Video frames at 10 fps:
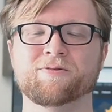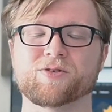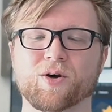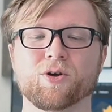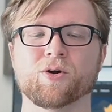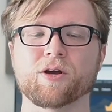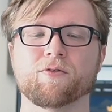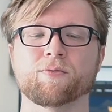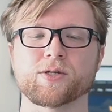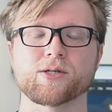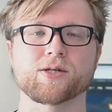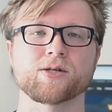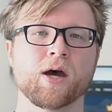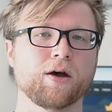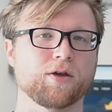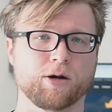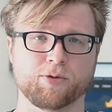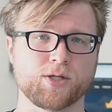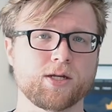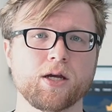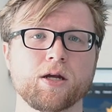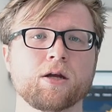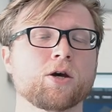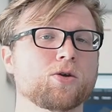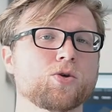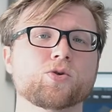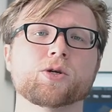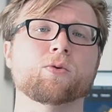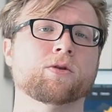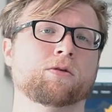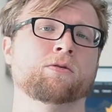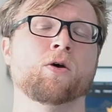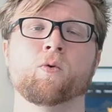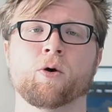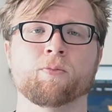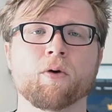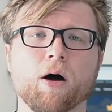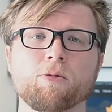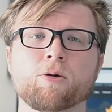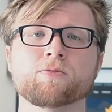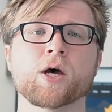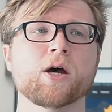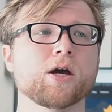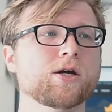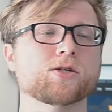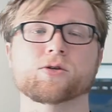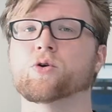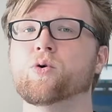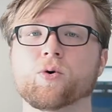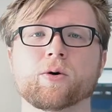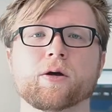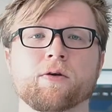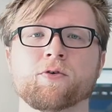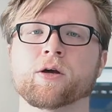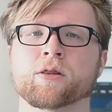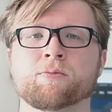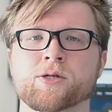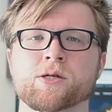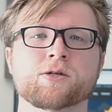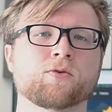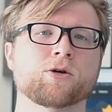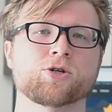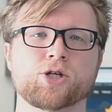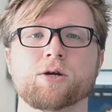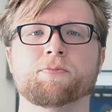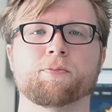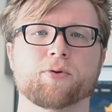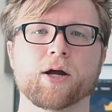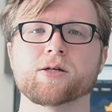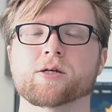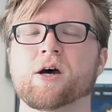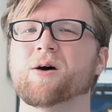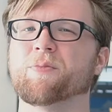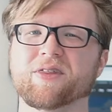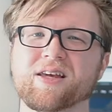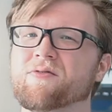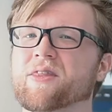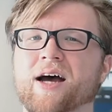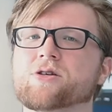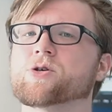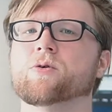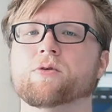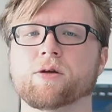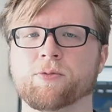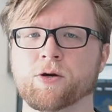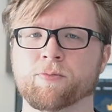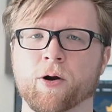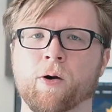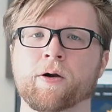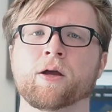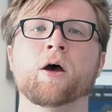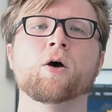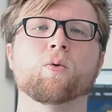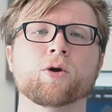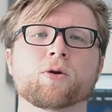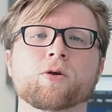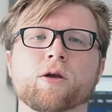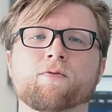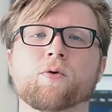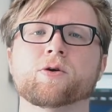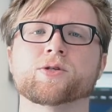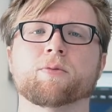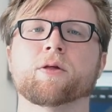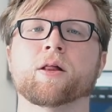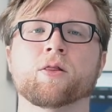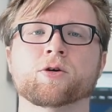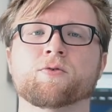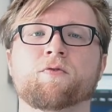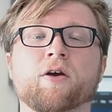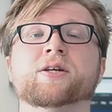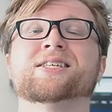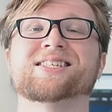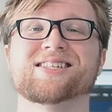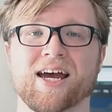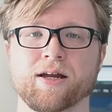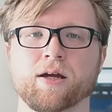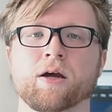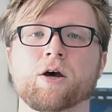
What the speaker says: So you're looking for businesses that are pristine, usually with no real problems. It's cool if you get the business for a cheap price, but even that shouldn't really be your priority. What you're looking for is something that looks very steady.